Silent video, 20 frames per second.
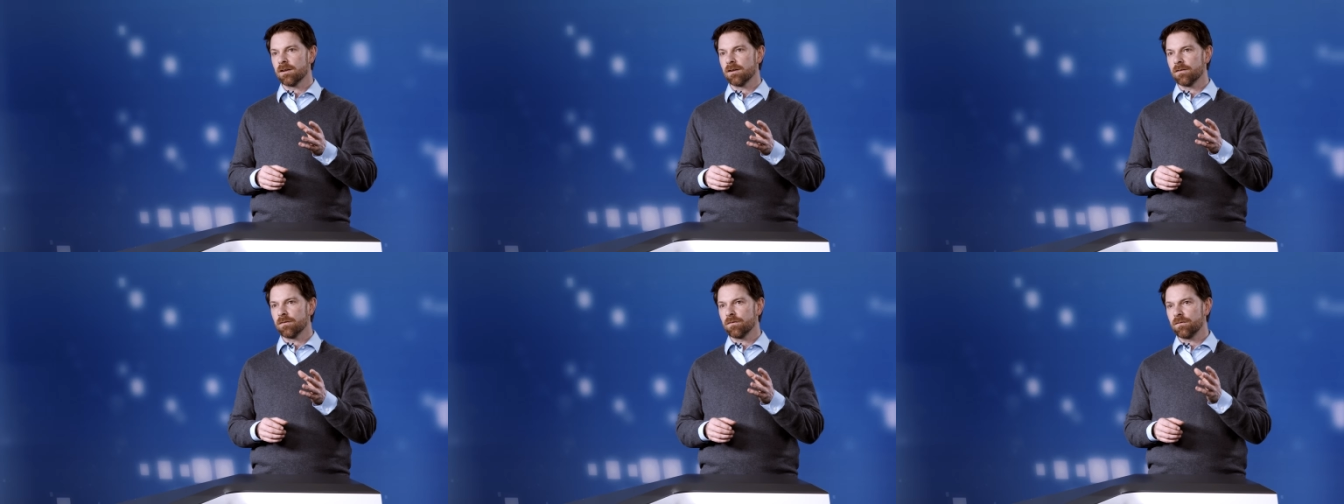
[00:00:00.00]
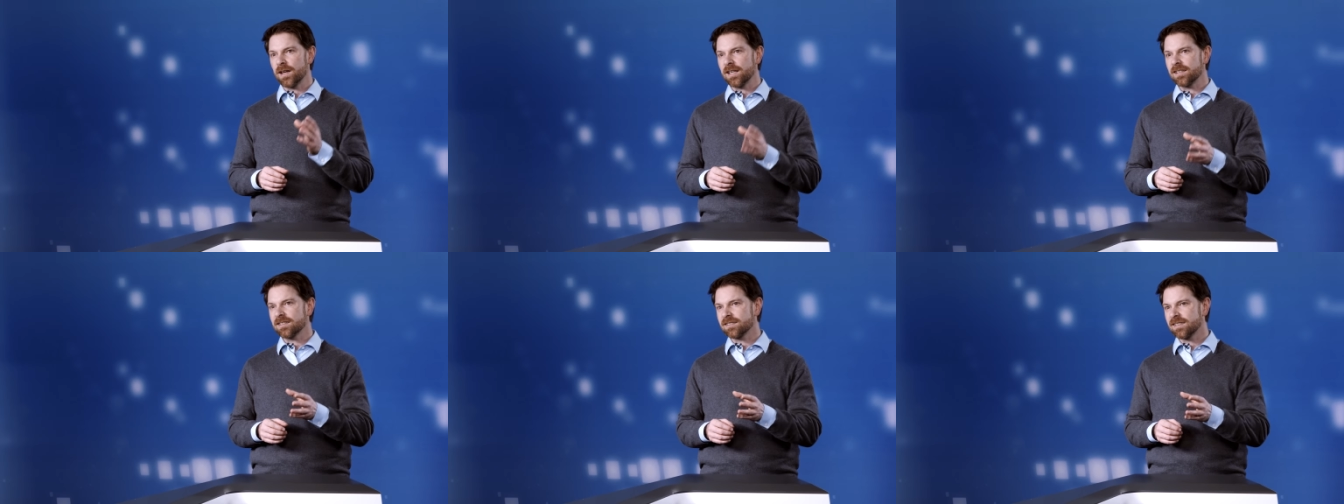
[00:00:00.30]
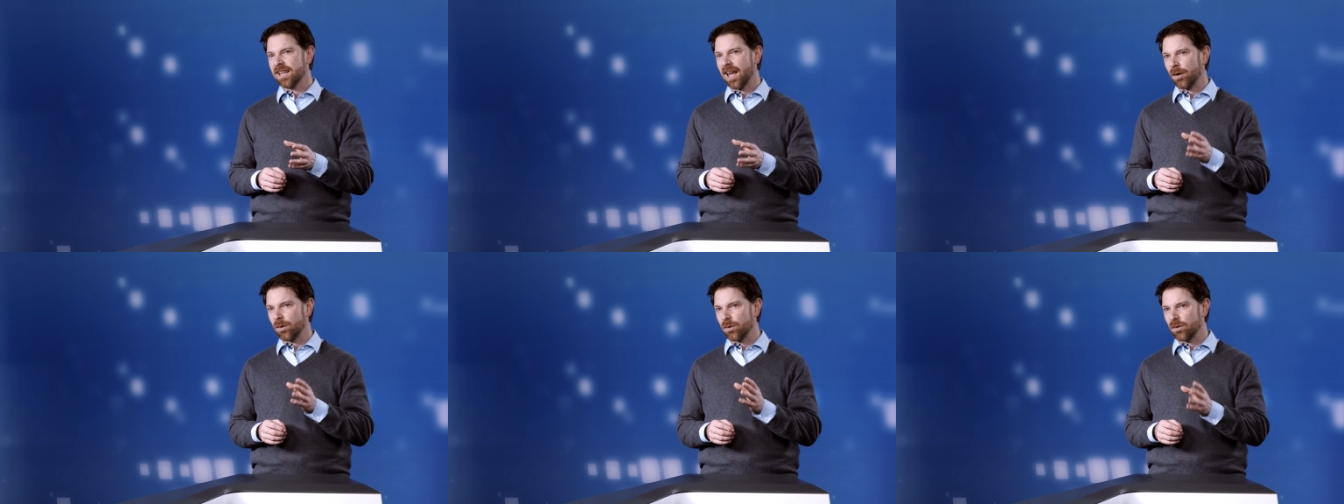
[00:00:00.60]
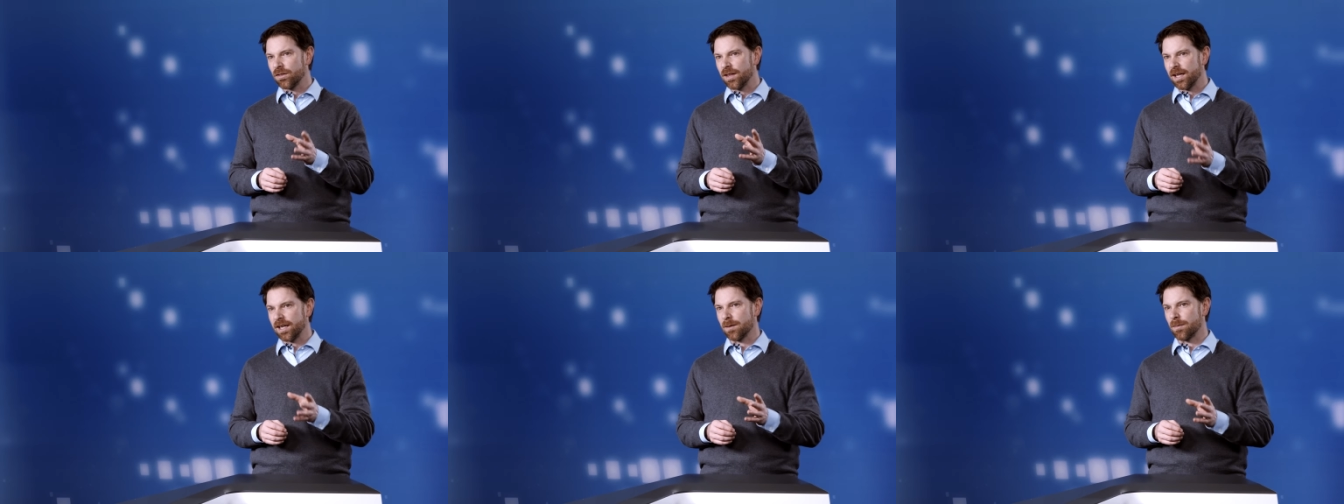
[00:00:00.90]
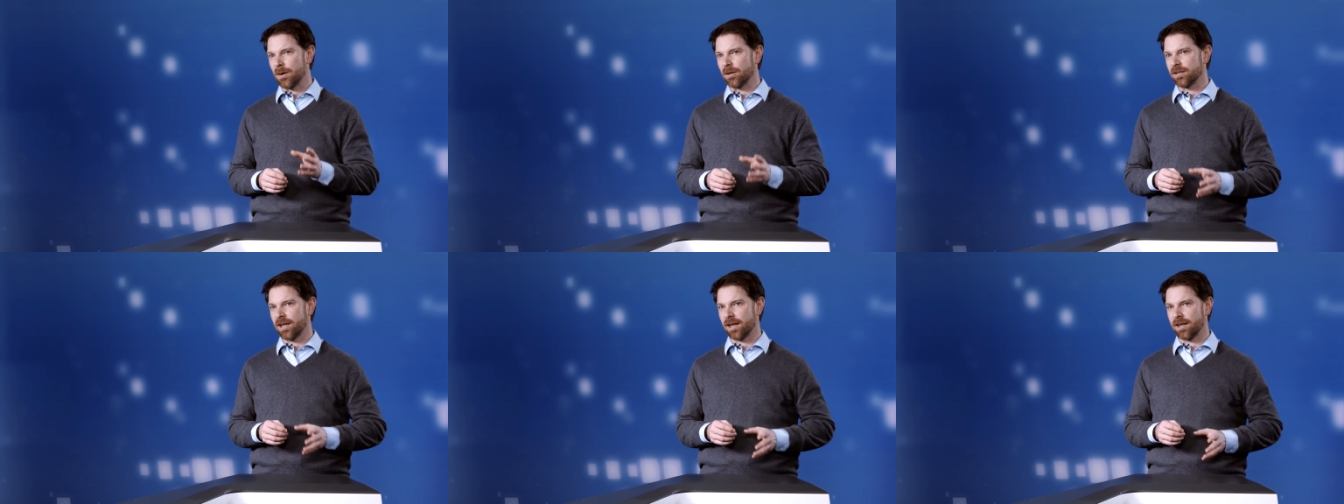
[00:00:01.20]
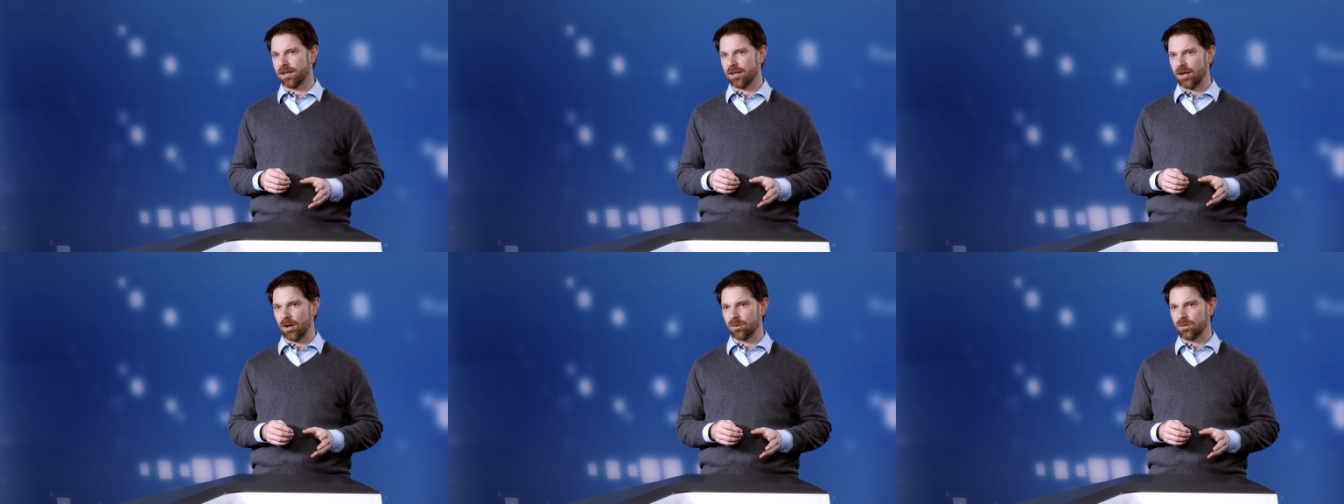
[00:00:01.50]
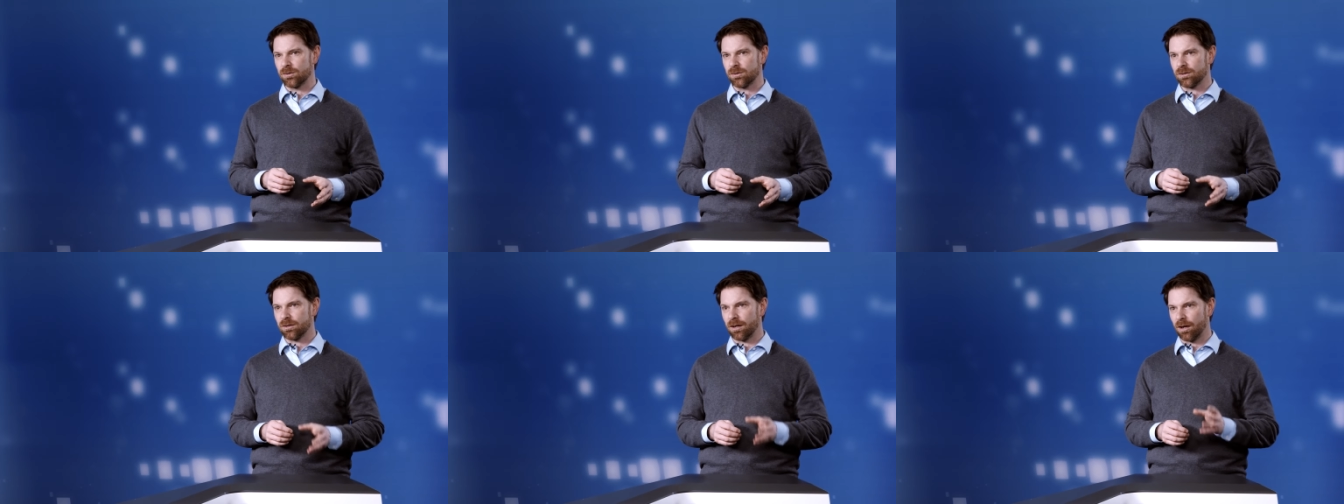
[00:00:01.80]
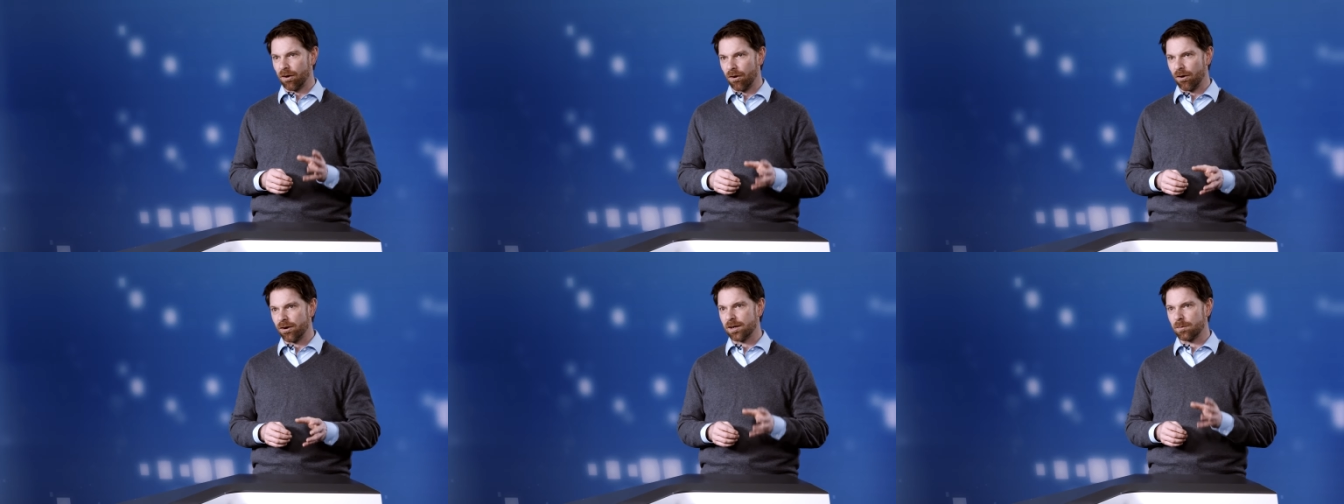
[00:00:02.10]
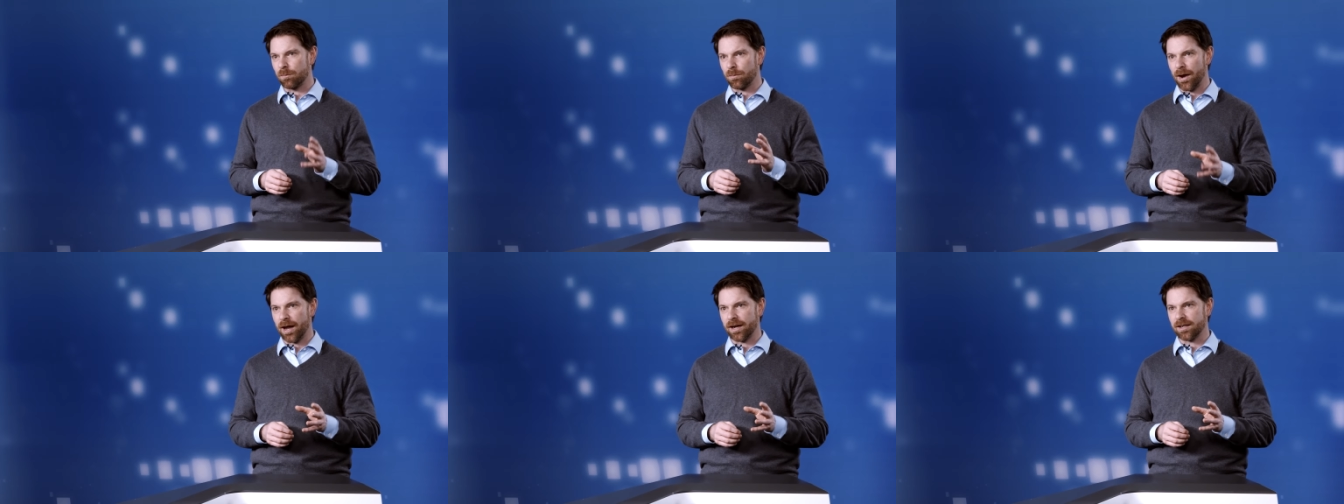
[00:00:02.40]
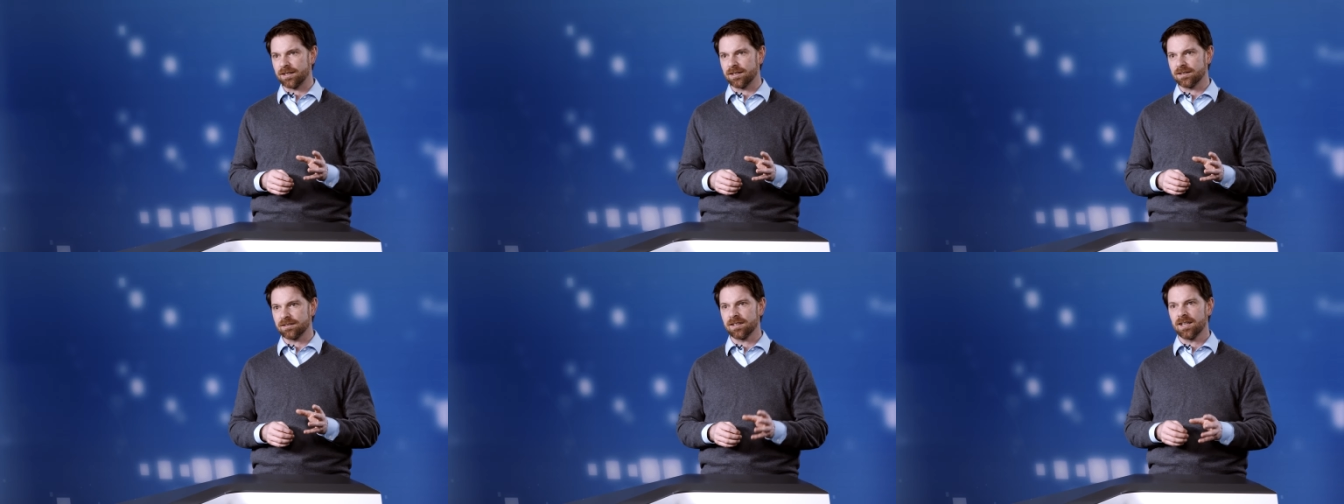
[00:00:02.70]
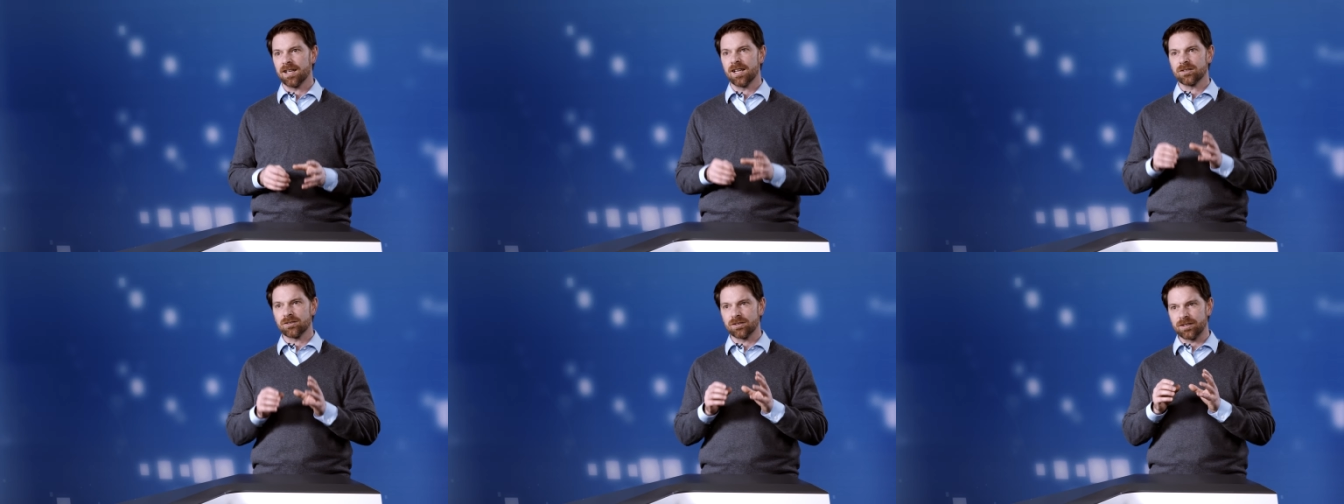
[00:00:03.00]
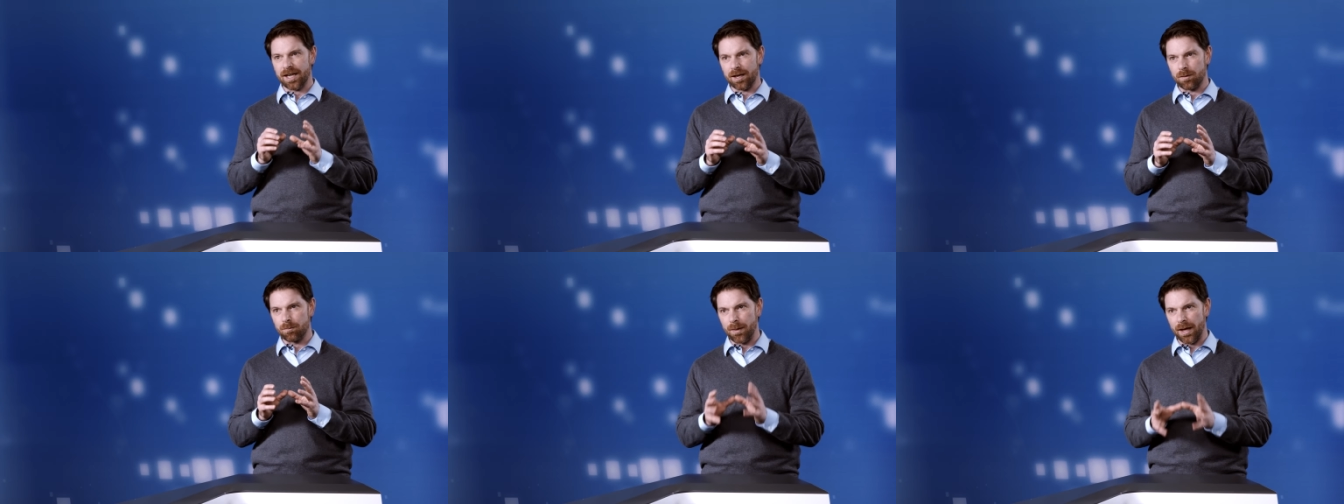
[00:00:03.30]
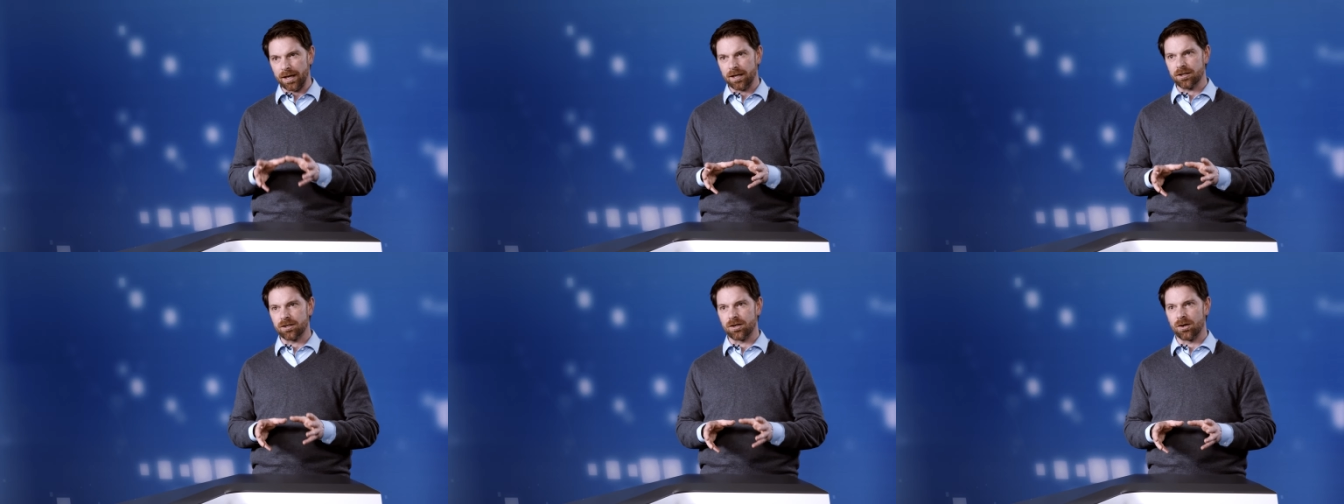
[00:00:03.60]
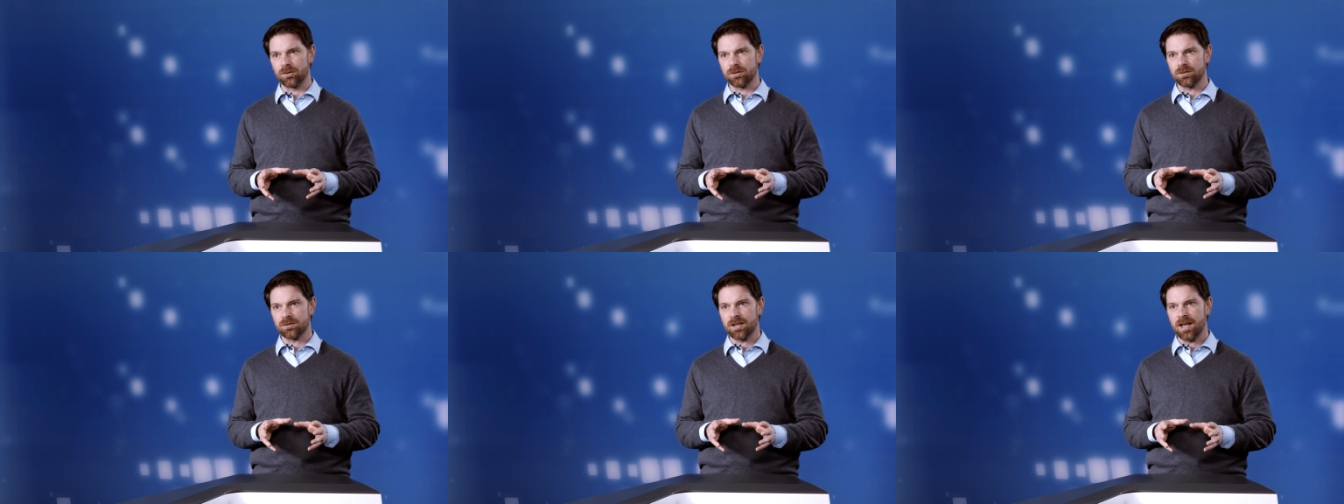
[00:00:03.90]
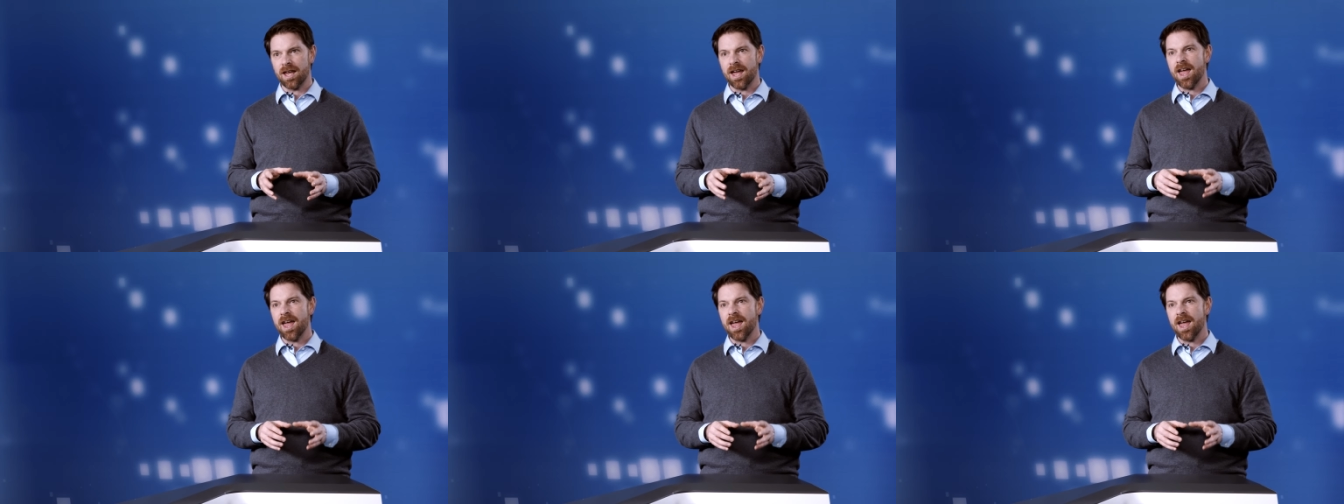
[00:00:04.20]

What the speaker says: Fix how you think about taking notes, learn and practice to take better notes,